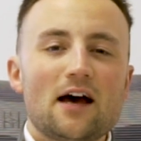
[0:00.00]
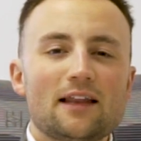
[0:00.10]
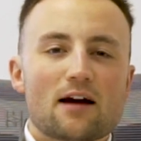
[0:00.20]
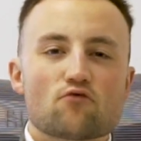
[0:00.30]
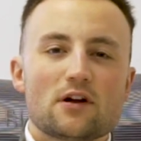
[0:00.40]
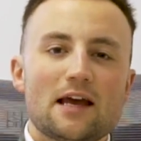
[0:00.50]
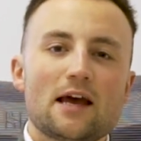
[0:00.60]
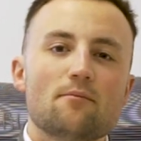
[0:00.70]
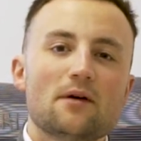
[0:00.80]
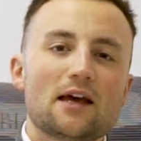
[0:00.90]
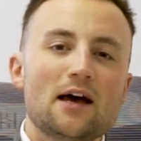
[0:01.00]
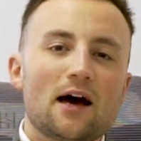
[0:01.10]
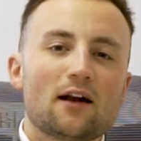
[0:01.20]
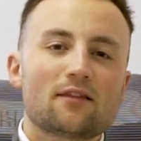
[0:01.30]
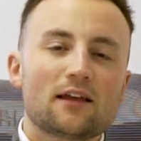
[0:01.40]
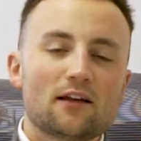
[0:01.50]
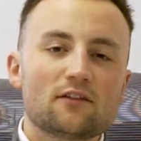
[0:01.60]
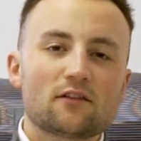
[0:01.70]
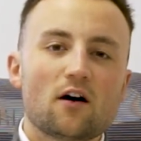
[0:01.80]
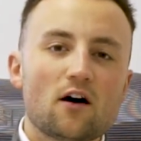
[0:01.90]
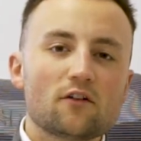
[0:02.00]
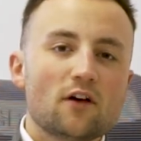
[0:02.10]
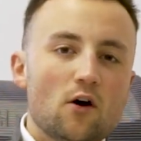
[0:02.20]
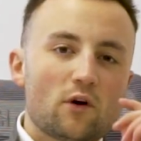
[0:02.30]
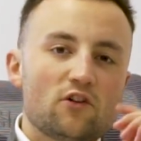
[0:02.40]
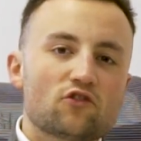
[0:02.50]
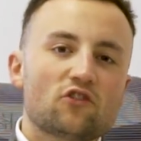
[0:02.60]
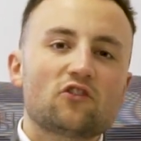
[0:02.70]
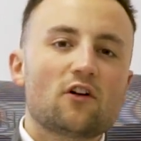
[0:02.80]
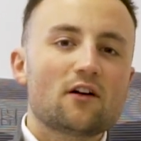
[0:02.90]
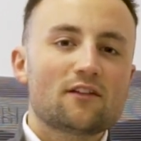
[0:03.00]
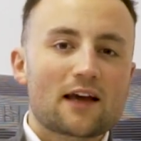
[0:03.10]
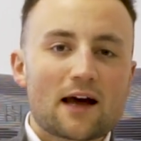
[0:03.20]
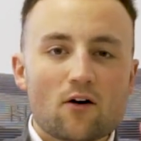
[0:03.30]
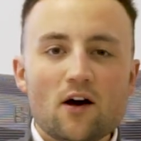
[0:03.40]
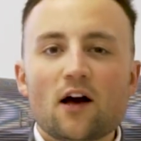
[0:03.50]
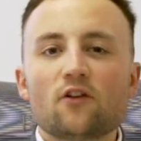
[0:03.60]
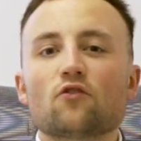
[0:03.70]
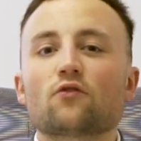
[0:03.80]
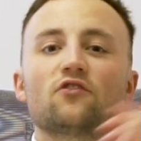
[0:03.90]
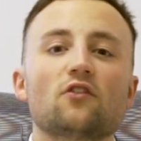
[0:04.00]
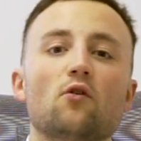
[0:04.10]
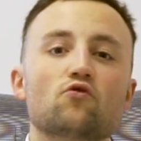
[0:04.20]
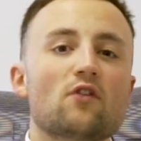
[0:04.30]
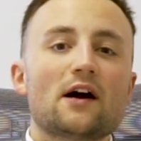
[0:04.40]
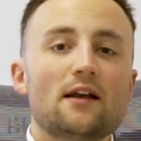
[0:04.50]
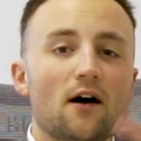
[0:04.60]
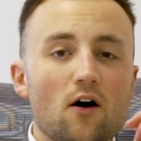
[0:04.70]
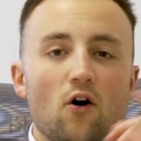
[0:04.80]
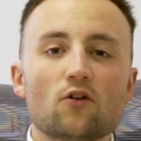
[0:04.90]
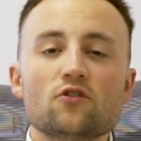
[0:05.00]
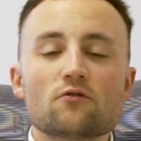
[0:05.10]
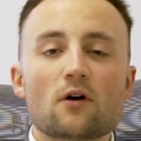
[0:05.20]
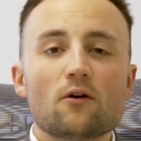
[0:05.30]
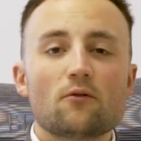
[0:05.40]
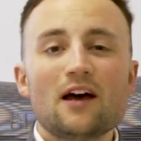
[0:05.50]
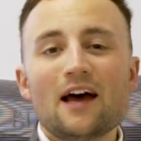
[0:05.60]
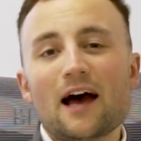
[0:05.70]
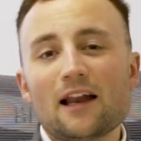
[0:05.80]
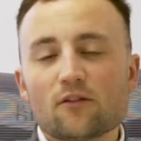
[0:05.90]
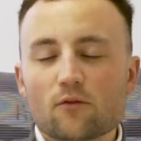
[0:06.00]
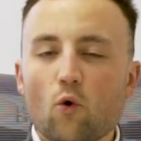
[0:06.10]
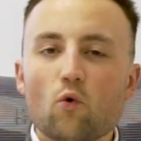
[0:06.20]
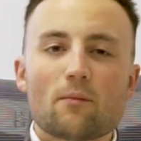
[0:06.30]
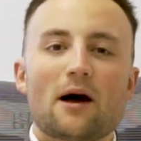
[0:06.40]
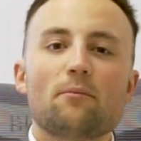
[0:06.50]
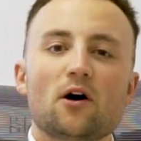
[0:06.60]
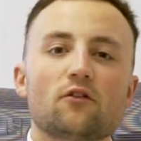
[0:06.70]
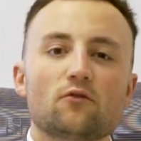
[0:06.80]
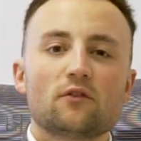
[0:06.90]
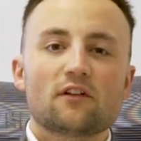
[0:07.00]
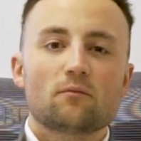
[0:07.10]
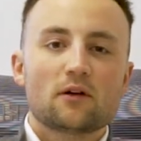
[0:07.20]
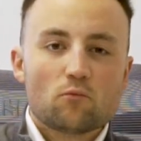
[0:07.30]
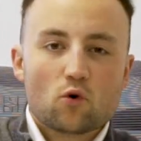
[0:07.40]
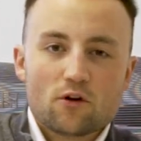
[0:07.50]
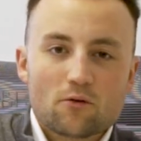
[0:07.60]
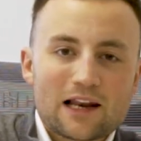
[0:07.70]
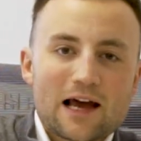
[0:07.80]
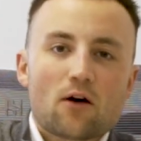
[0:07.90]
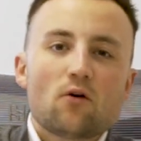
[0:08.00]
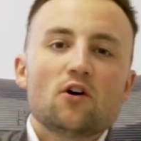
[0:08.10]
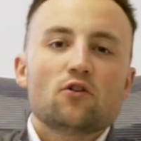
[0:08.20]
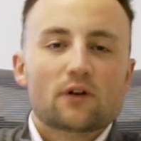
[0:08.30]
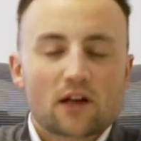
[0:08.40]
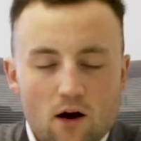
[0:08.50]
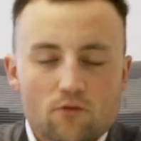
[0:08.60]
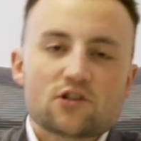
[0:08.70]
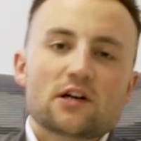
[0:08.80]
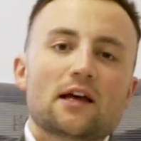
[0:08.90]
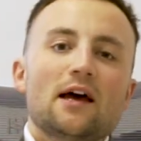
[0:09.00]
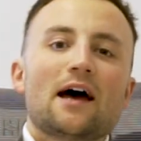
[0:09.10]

And that really hit me. And I think it starts when you're just starting out and you're a sole trader on your own, and it's all about personal discipline. What you allow, you're encouraging.